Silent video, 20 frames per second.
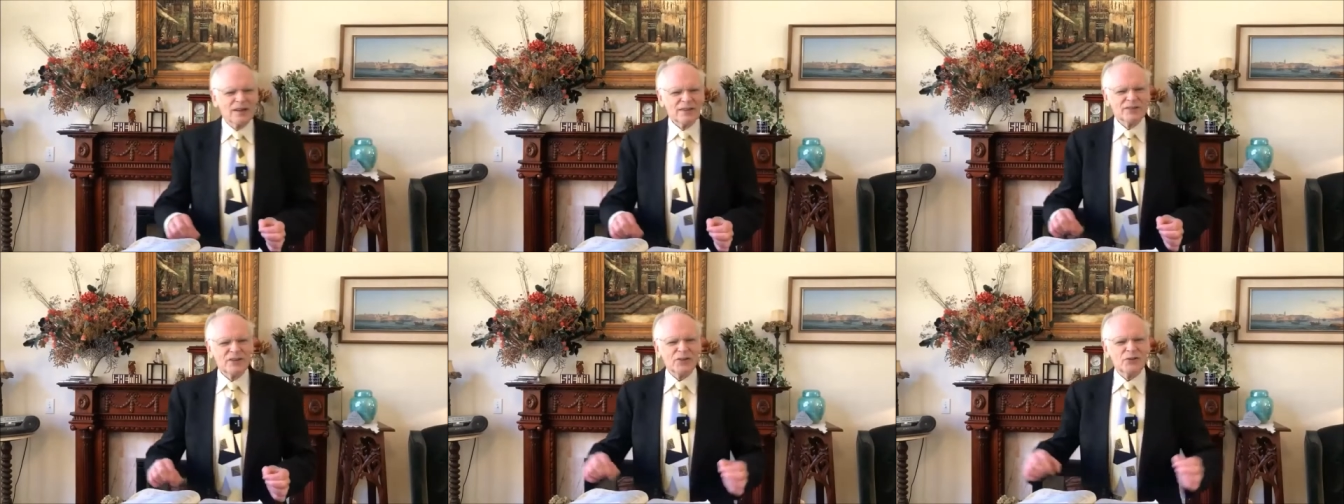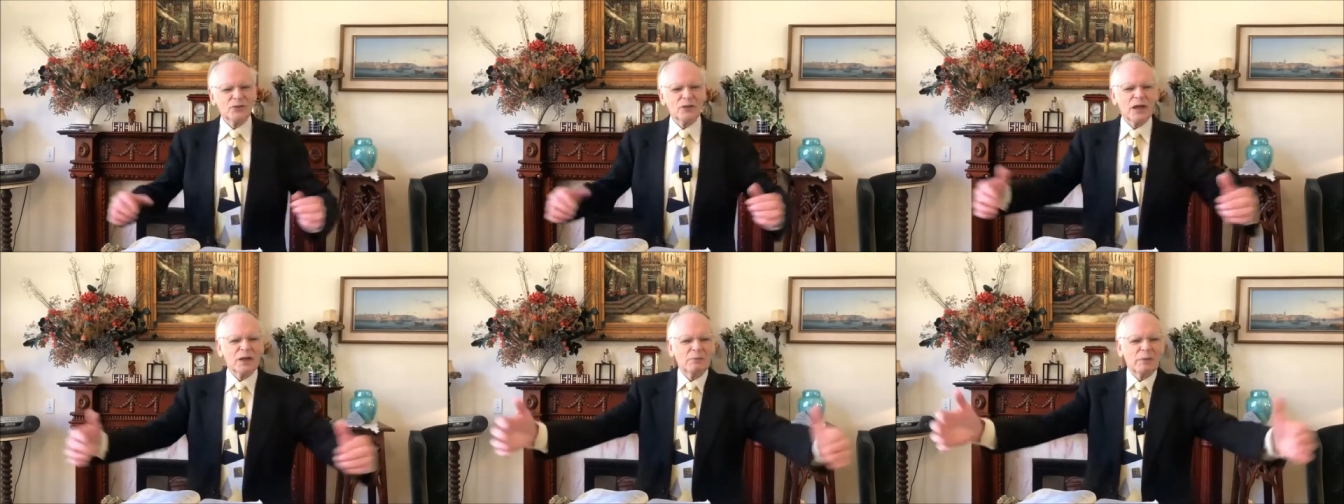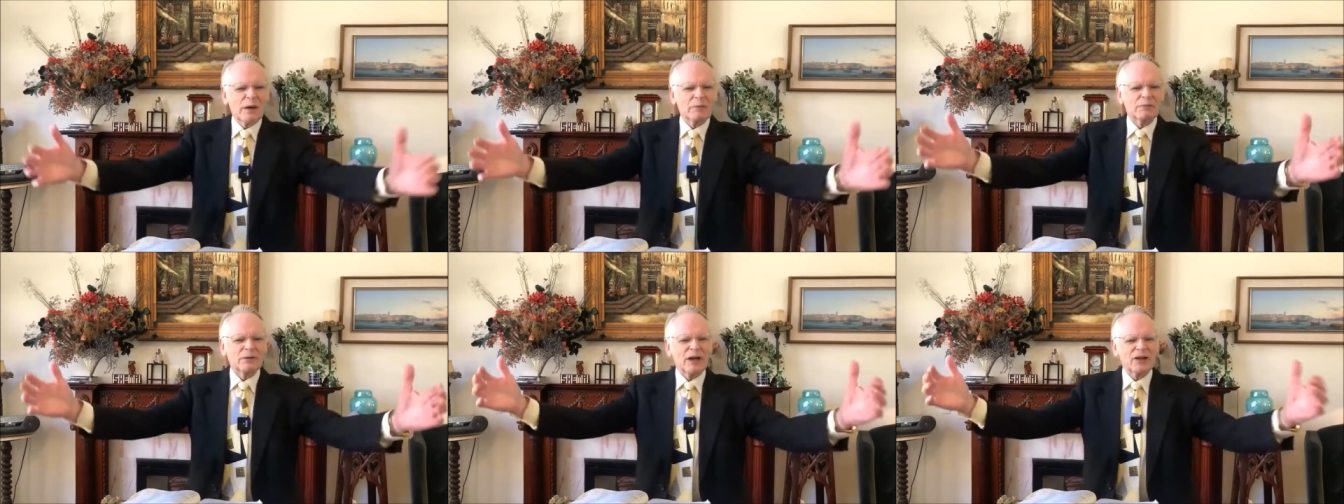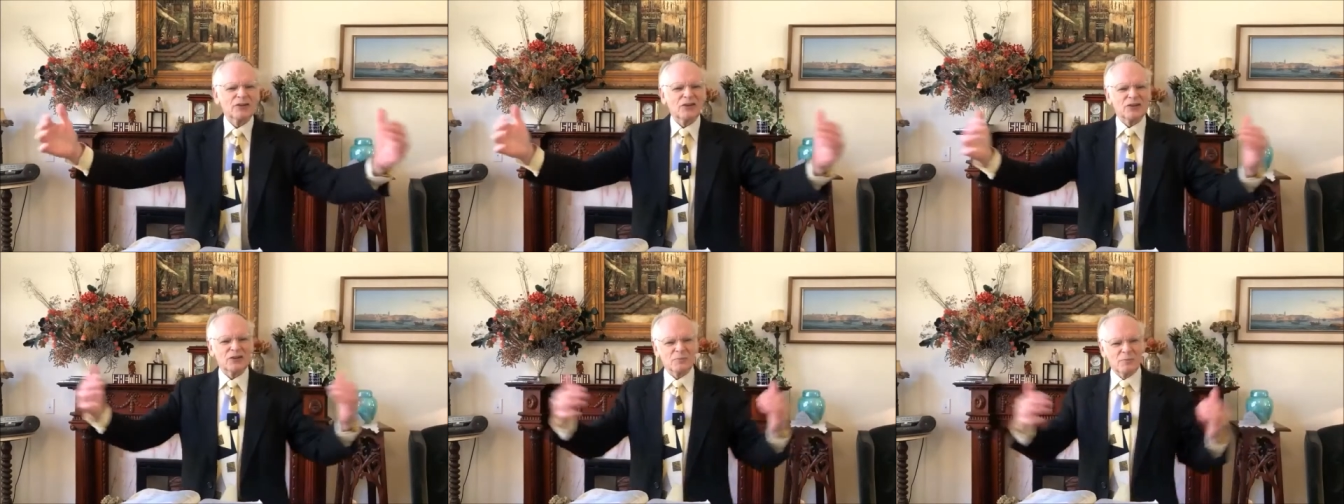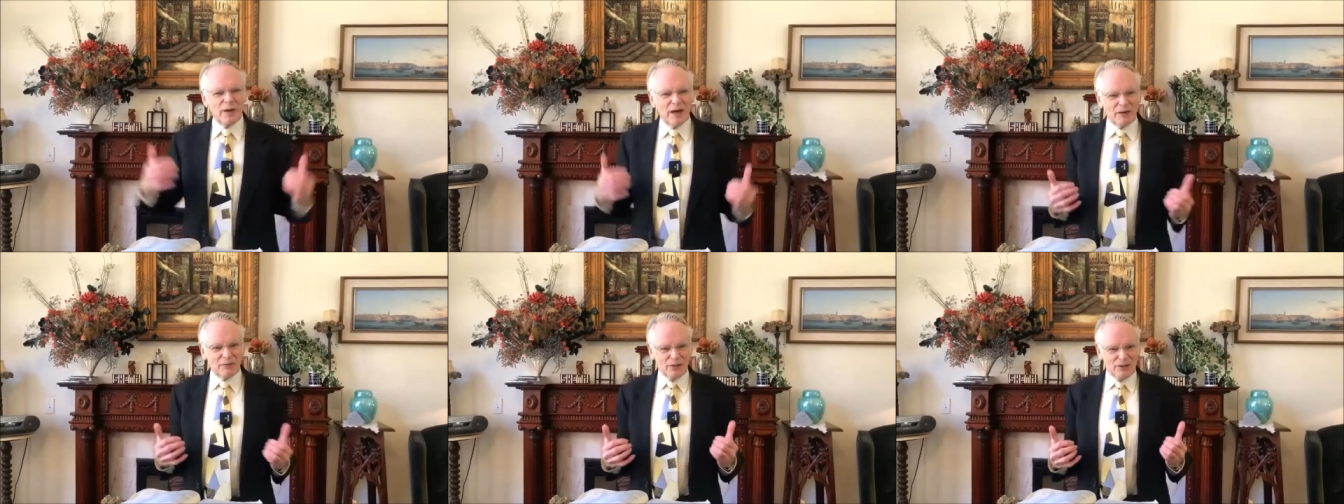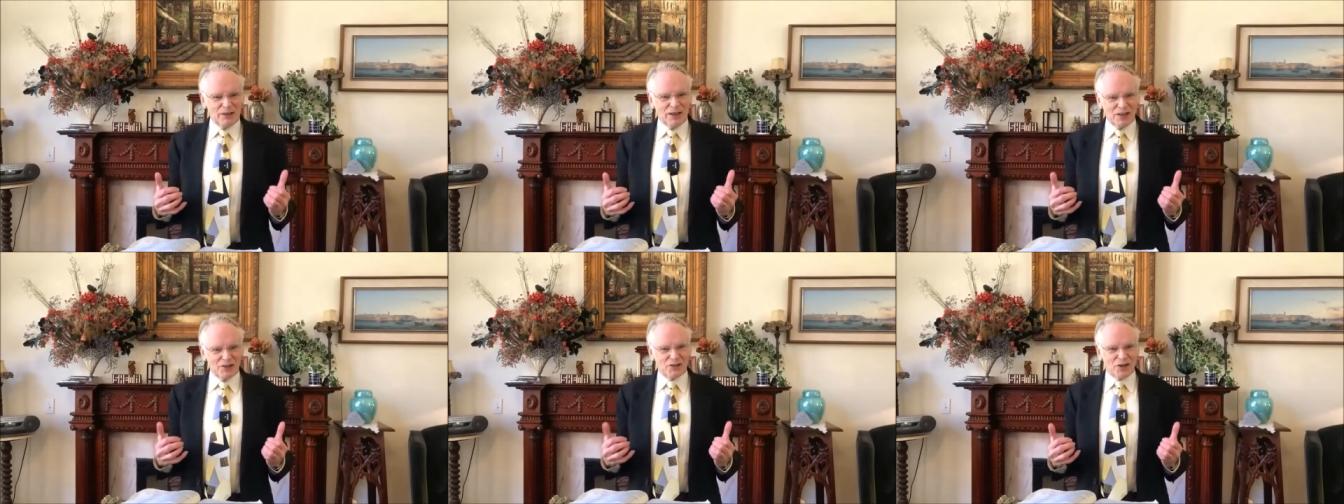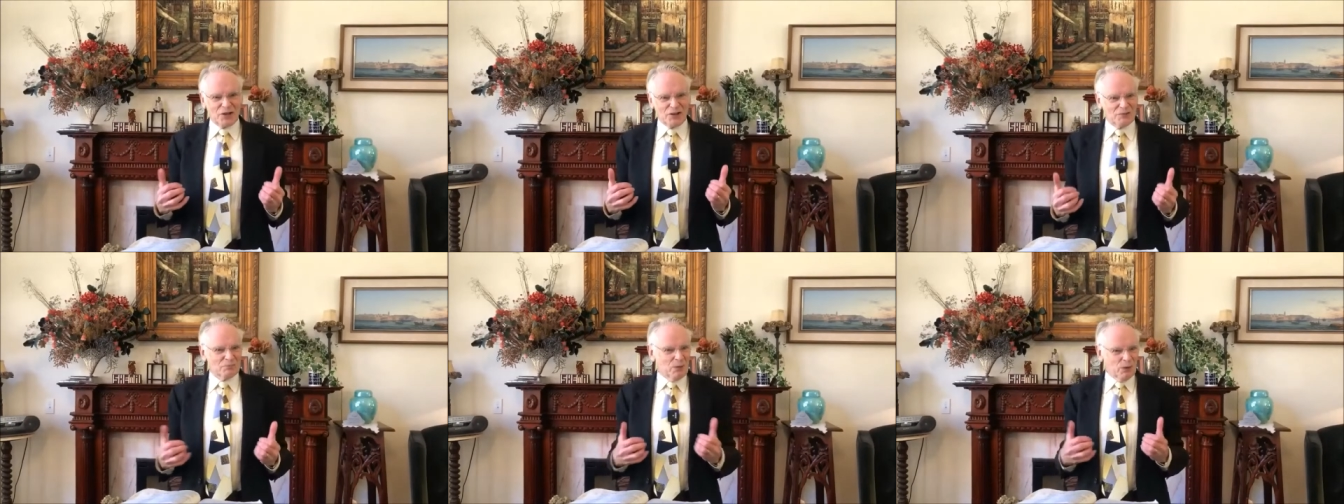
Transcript: Did you get baptized into my religion?